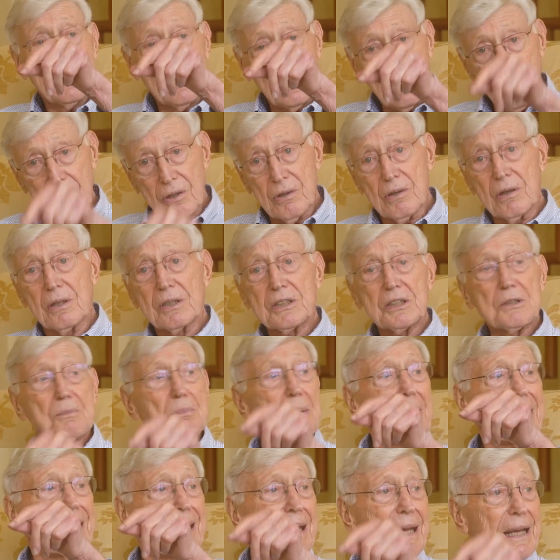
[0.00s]
you're
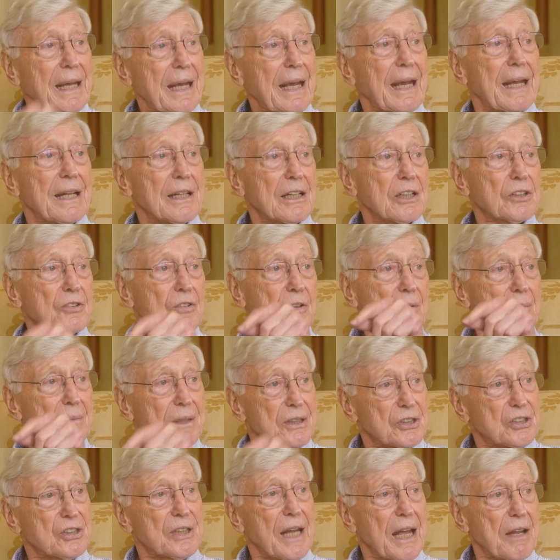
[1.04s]
speaking English from
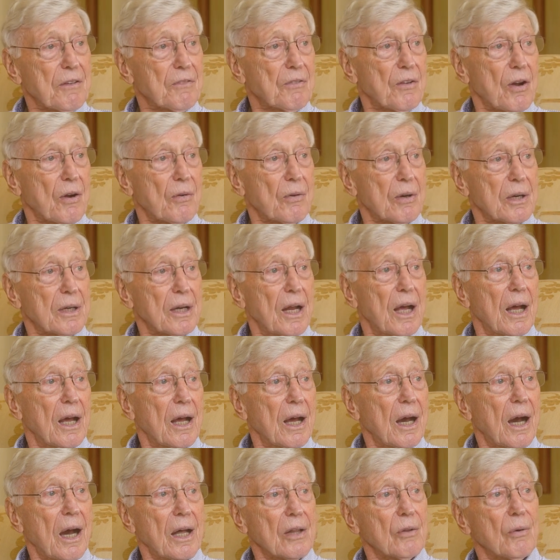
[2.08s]
this day forward,
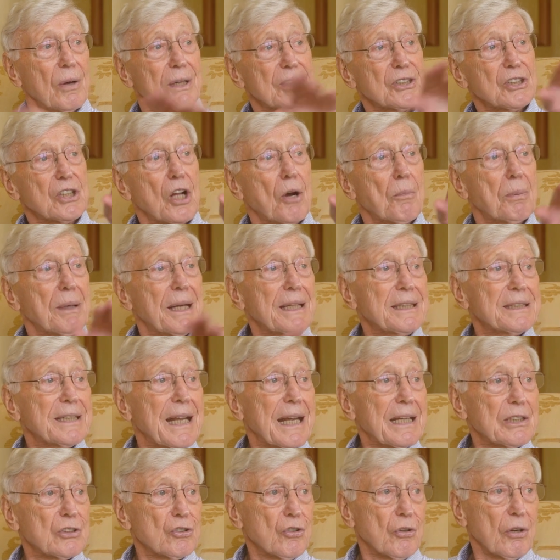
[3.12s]
otherwise nobody's
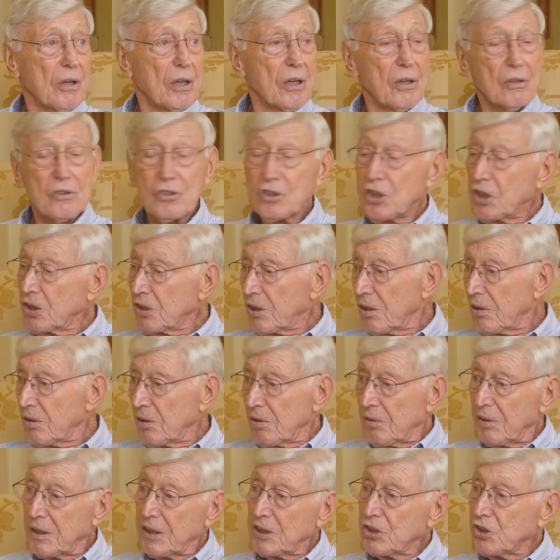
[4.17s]
answering you. And she told
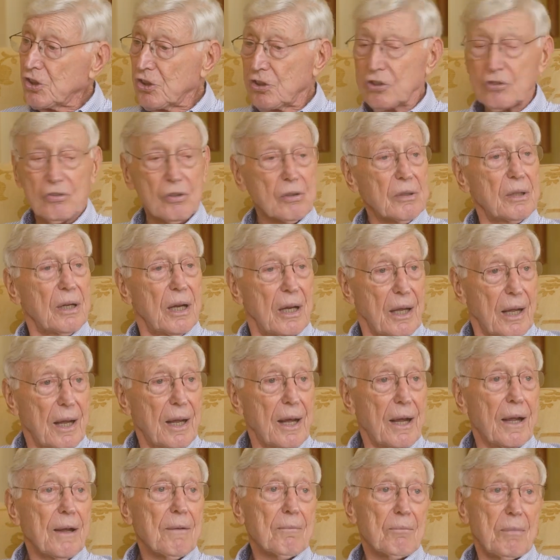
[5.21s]
all the children,
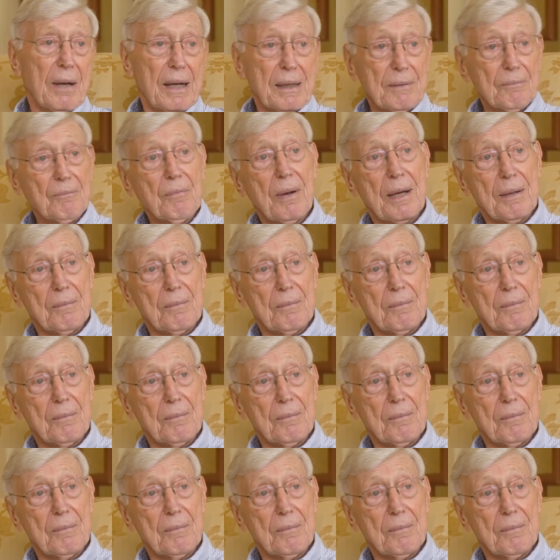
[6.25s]
my